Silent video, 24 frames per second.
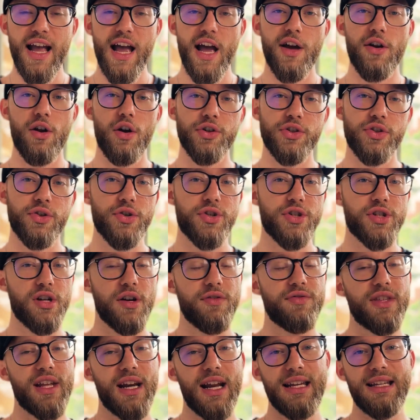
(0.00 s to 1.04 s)
and also
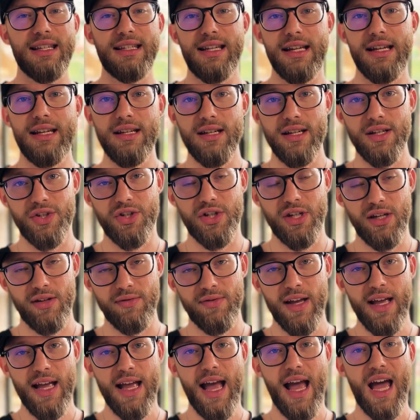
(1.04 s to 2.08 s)
stuff that I didn't achieve.
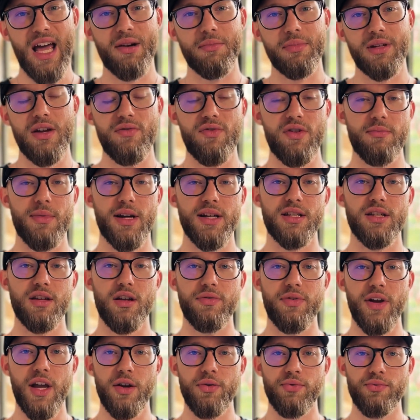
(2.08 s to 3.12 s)
And I'm giving
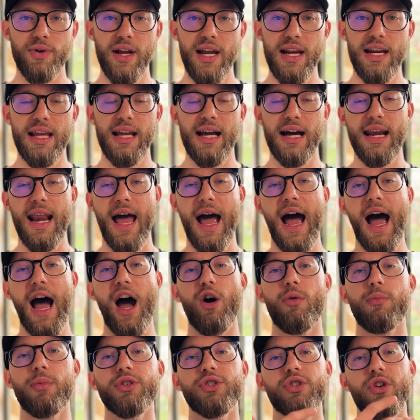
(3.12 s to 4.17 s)
myself a rating on
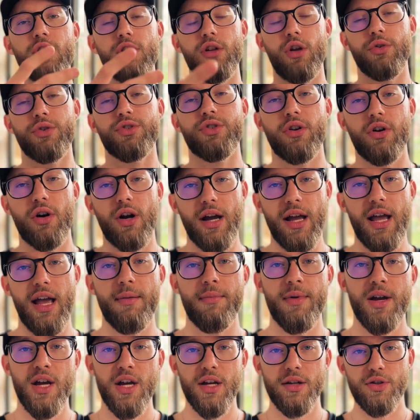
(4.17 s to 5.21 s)
how much closer I
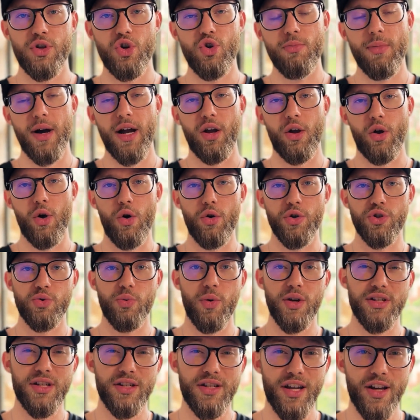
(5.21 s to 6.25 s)
am to my goals.
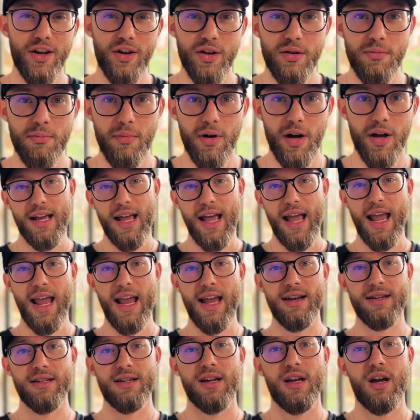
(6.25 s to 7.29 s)
Was this a good month?
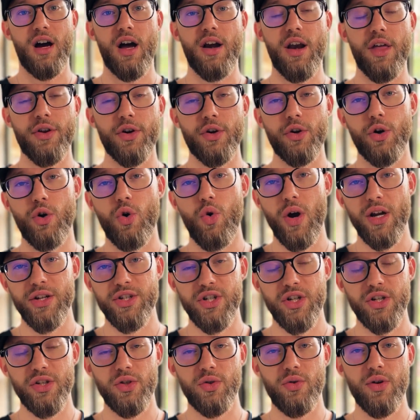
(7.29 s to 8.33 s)
And another good
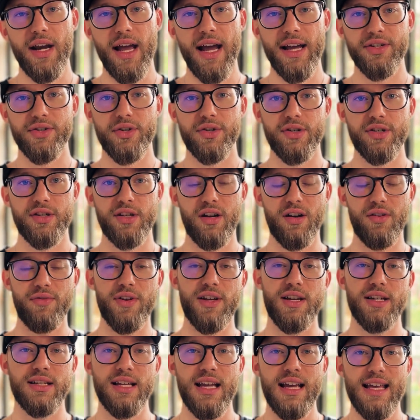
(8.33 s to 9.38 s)
question you can ask yourself
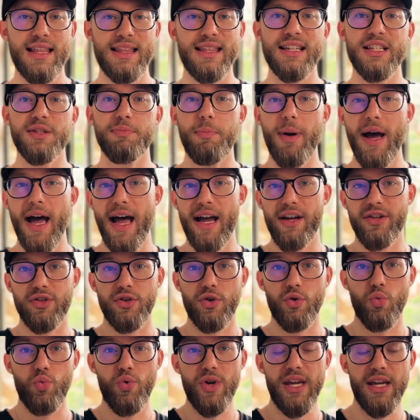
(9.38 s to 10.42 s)
is, this
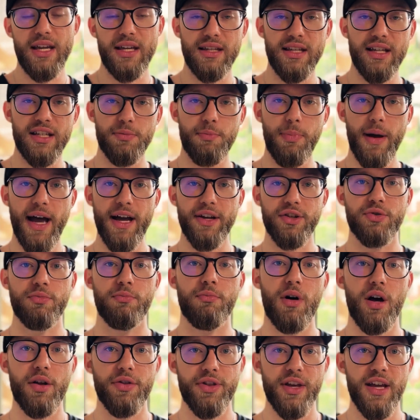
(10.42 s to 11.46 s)
past week, this past
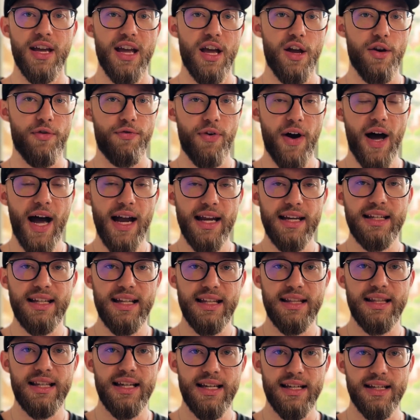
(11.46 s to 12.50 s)
month, if I
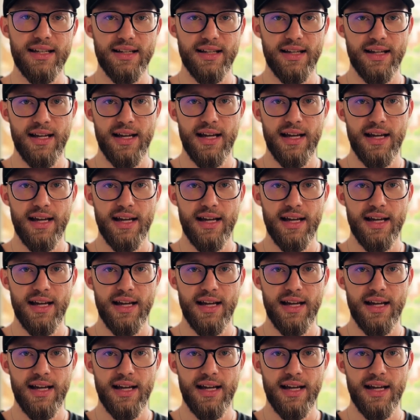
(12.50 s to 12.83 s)
did this